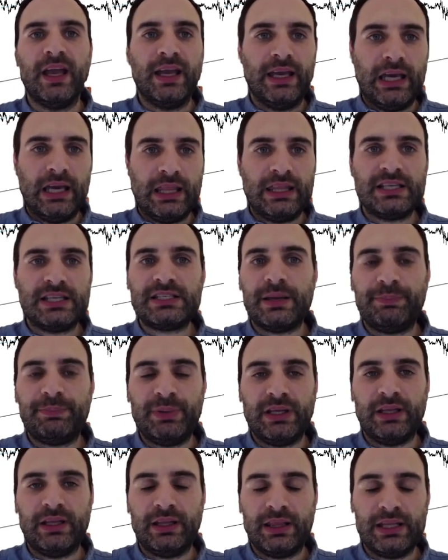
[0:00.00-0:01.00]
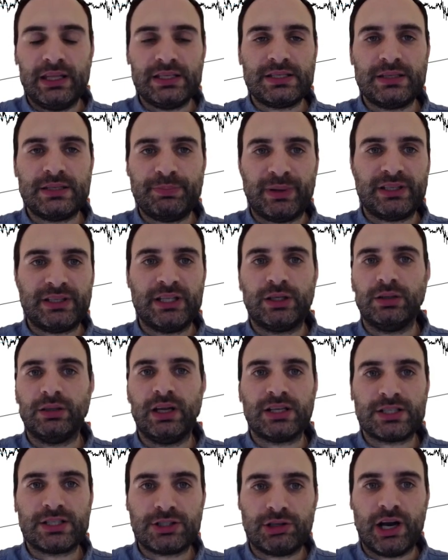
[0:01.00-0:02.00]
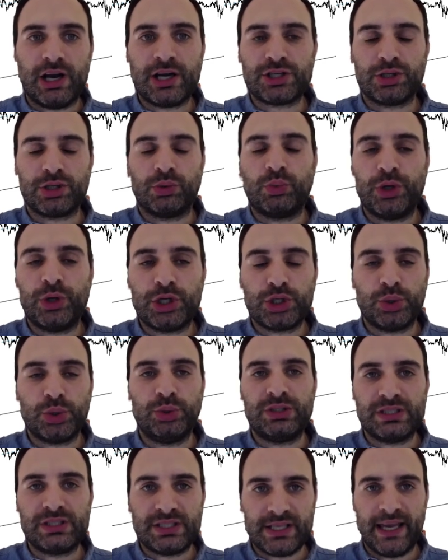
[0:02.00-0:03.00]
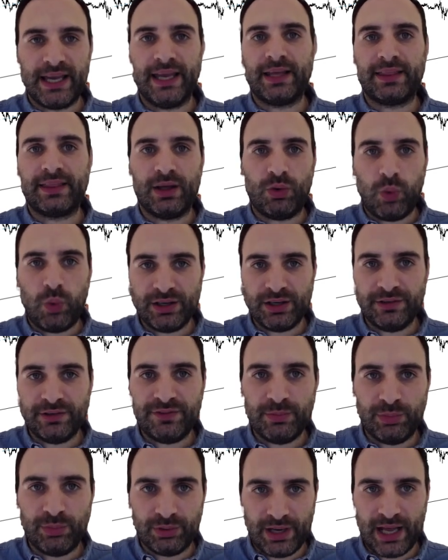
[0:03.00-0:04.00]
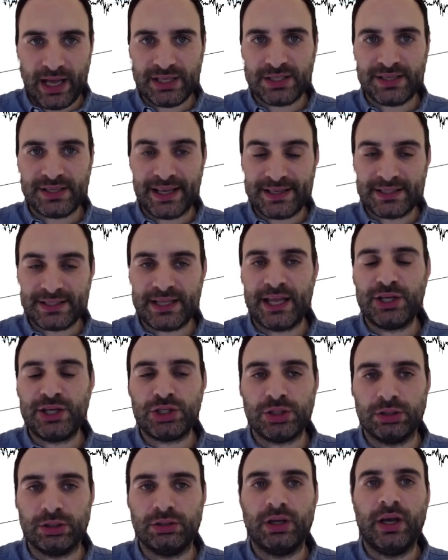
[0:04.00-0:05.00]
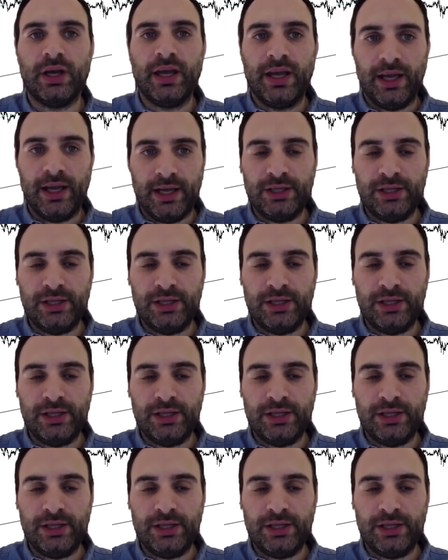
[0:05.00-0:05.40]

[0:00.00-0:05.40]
In this particular structure, we should take the 100 Fibonacci extension into